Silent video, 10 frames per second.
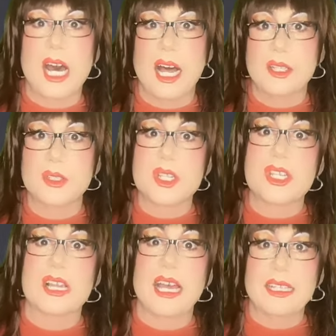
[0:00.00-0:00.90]
colored
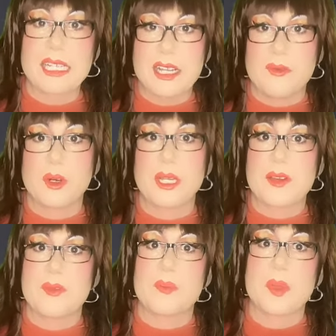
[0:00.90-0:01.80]
slightly
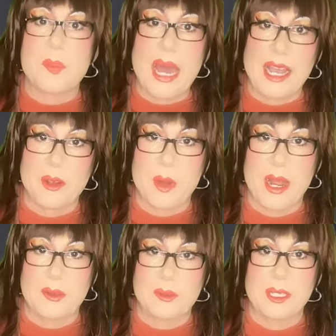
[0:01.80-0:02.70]
differently from the
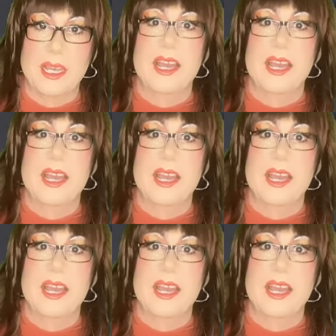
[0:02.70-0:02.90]
background.